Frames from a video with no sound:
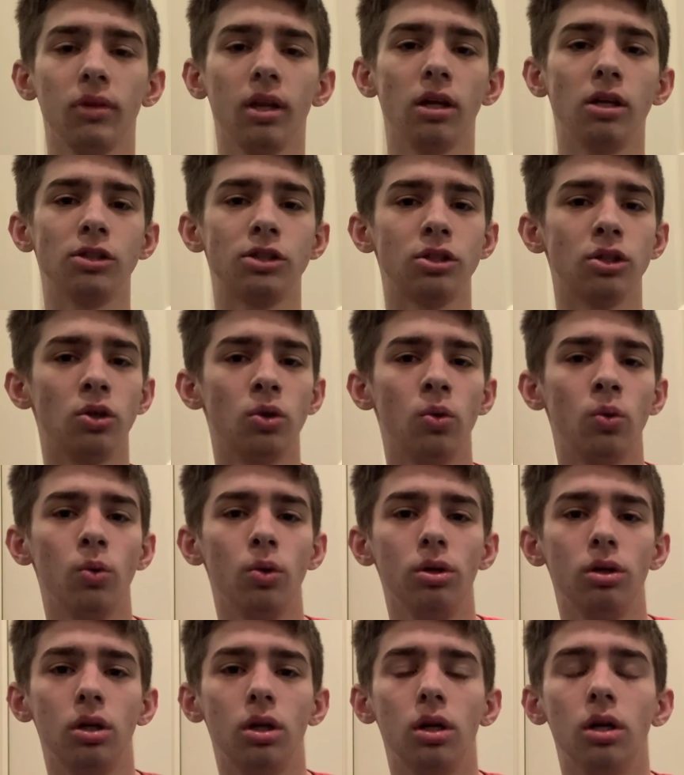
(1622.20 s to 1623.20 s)
So
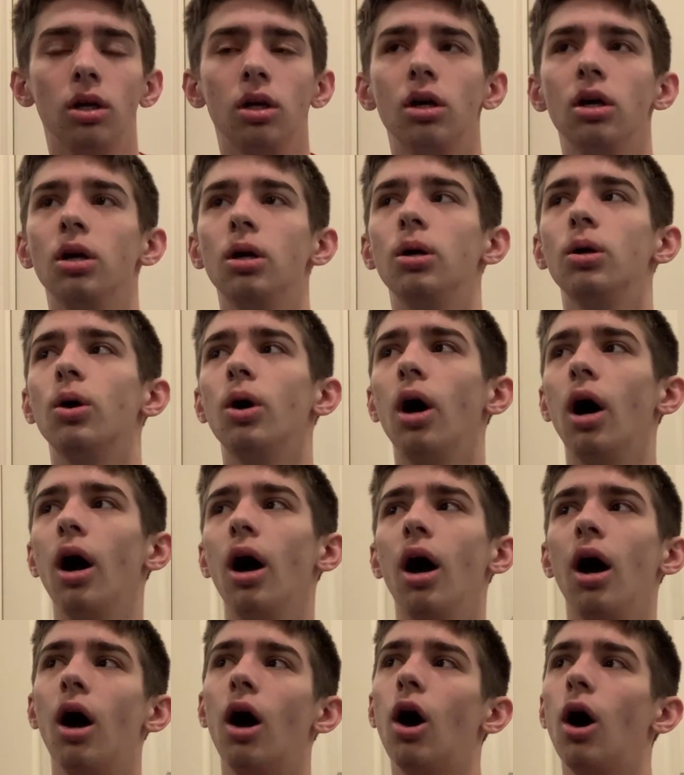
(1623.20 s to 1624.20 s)

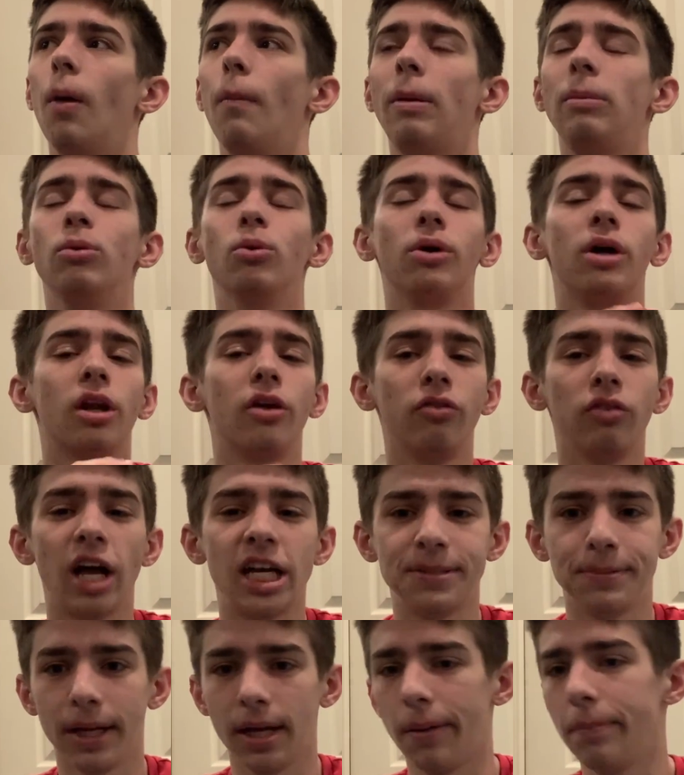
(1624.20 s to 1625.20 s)
maybe we'll get a
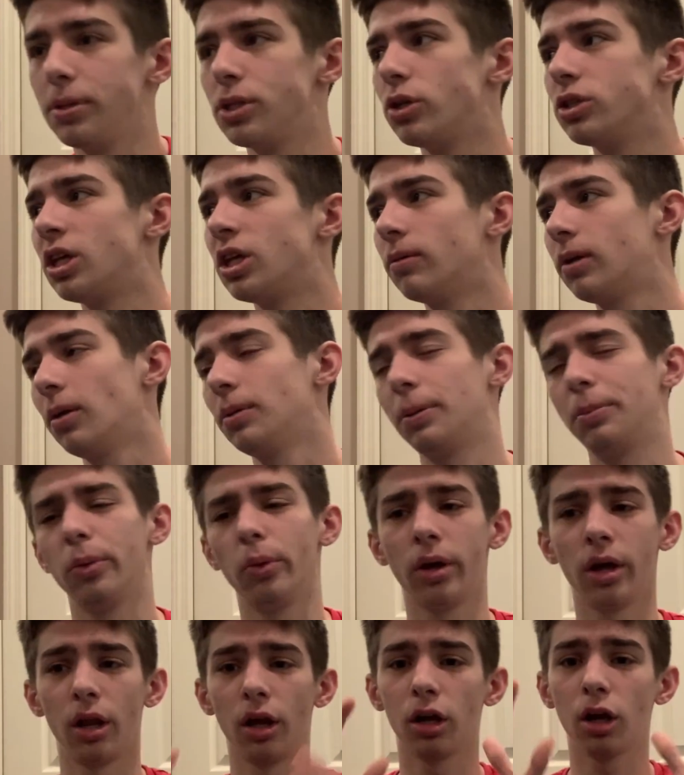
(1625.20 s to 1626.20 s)
flashback episode sometime, maybe we'll
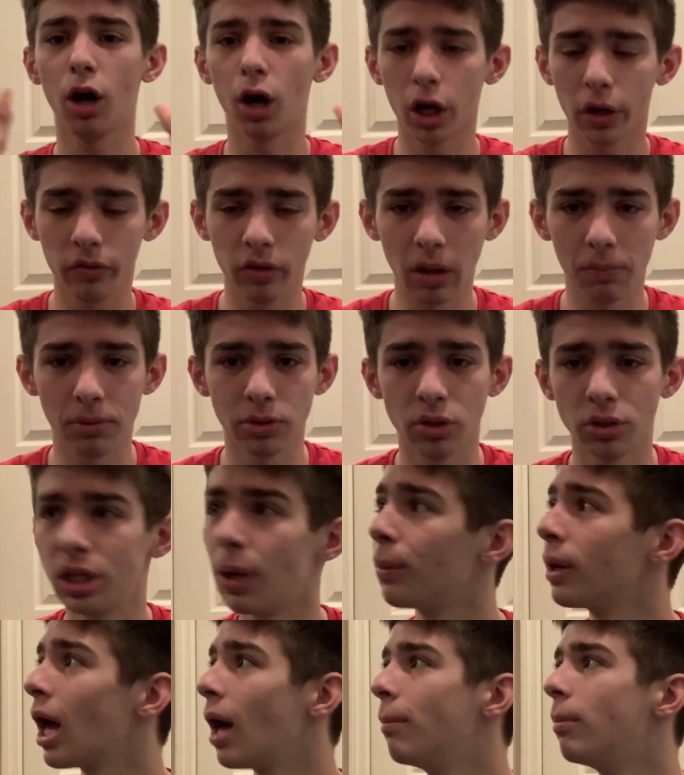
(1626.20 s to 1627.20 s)
get a carnival episode
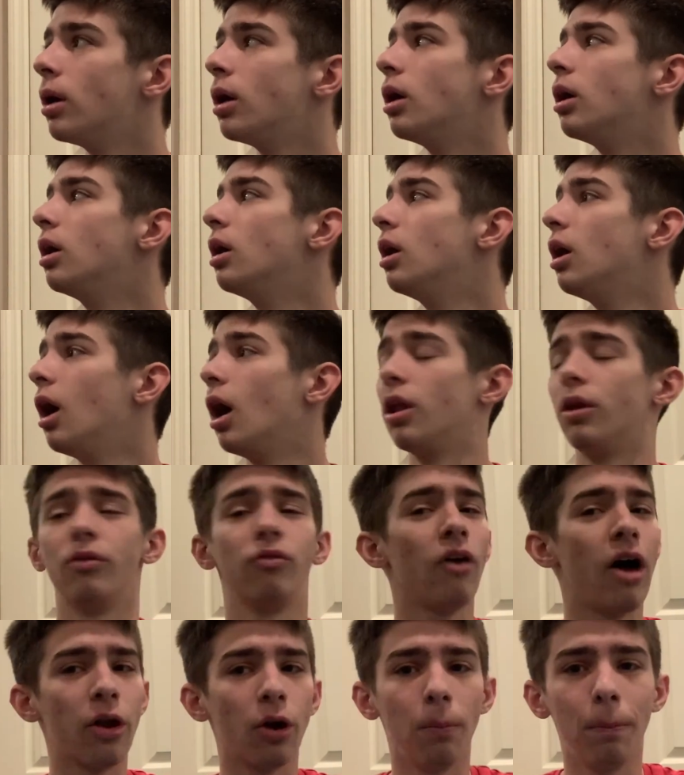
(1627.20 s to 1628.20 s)
sometime,
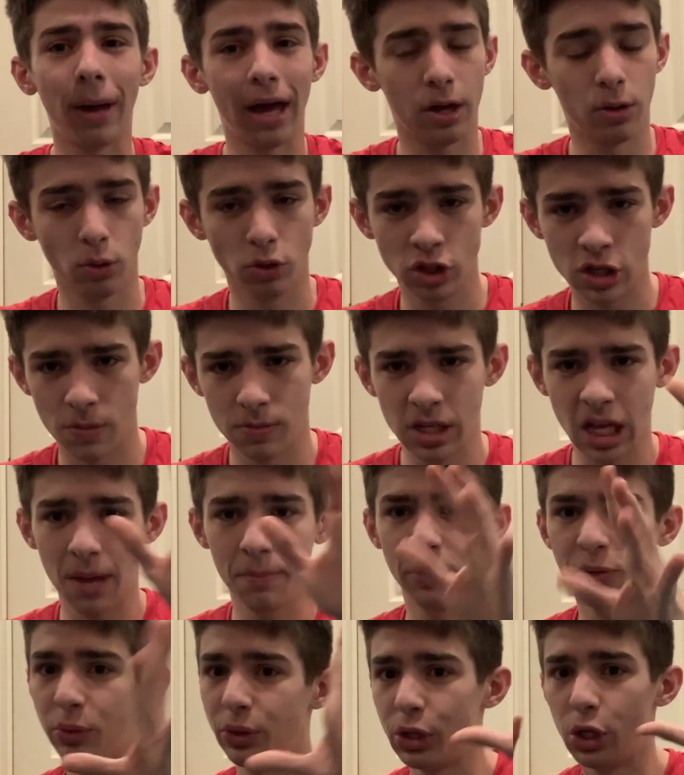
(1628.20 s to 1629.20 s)
final battle sometime
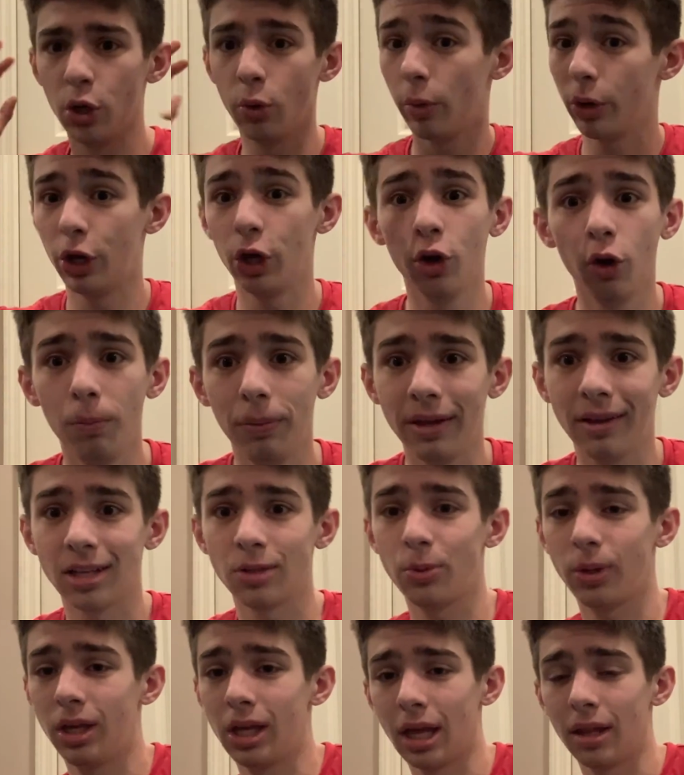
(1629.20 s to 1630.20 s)
between who and who, because we
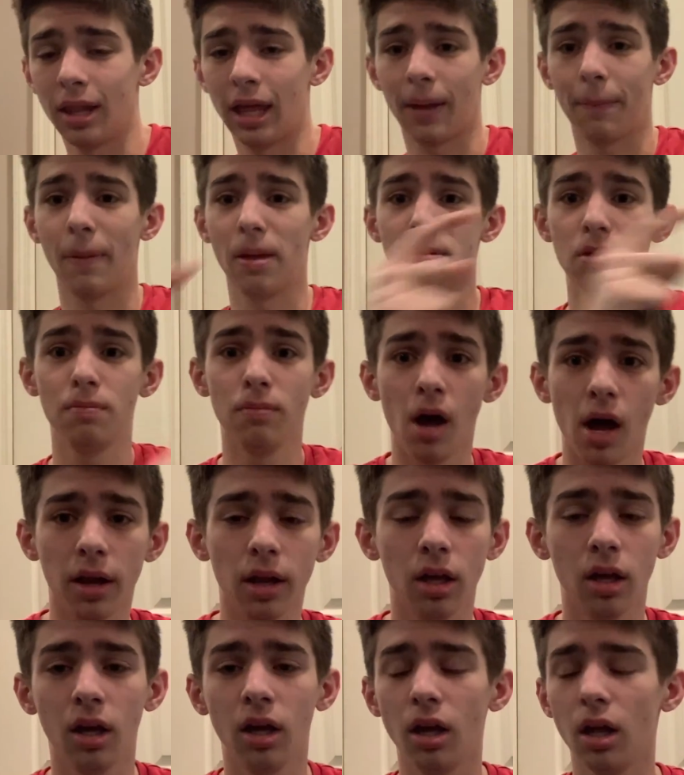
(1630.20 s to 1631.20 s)
get like maybe
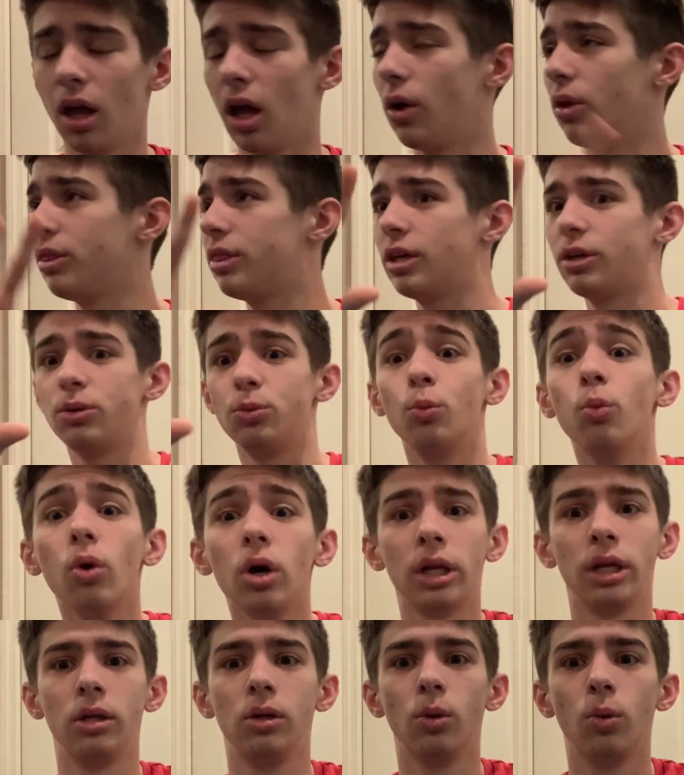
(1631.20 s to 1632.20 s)
the
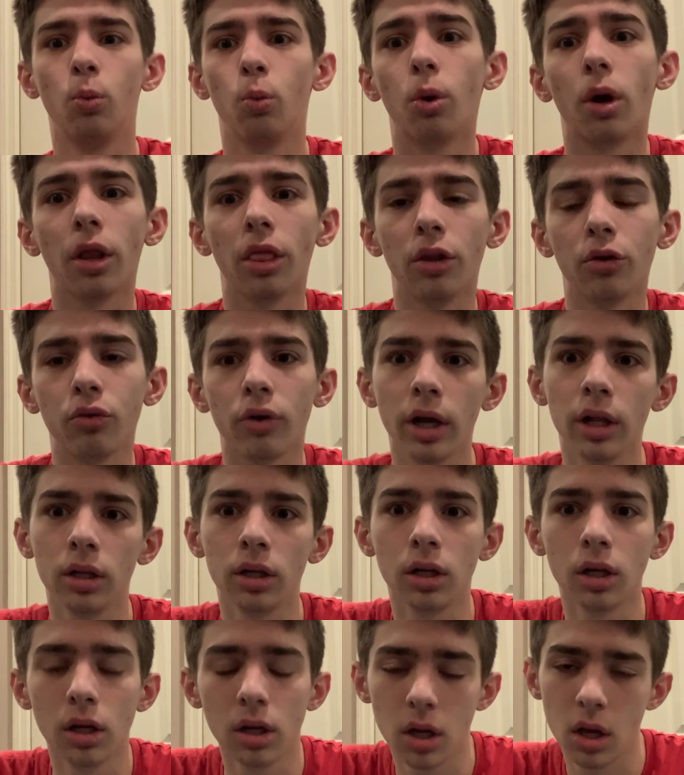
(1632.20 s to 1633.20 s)
one word in the trailer
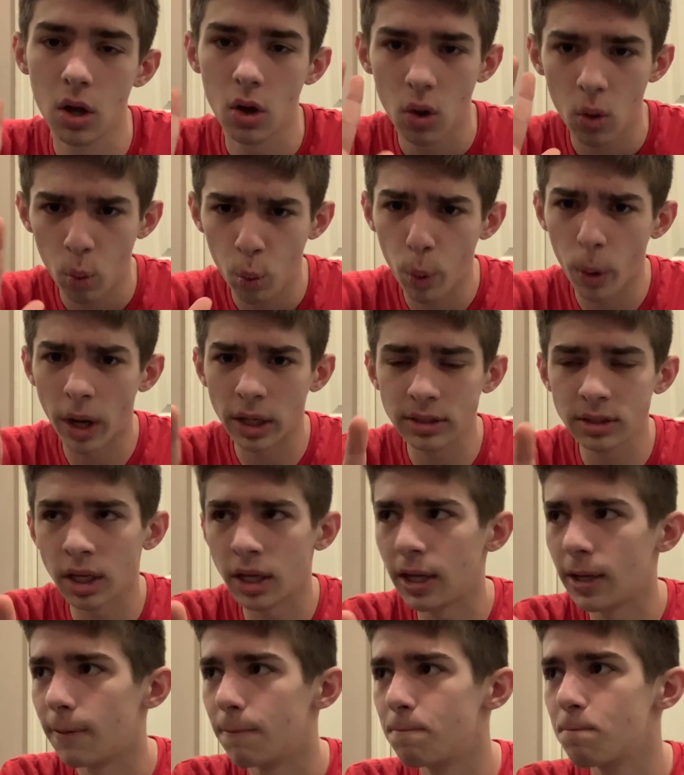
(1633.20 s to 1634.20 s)
where it's
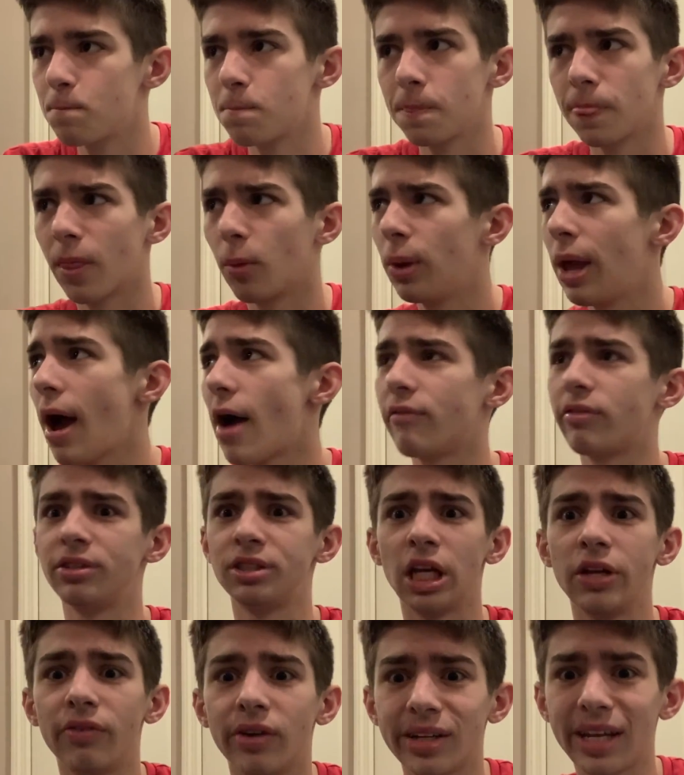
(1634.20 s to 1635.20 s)
like we have to
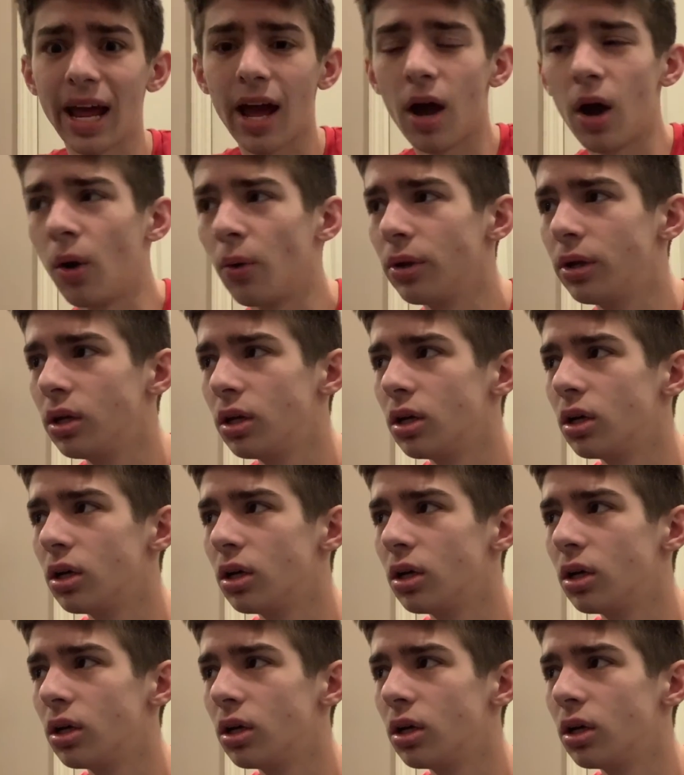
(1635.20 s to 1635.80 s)
save our town,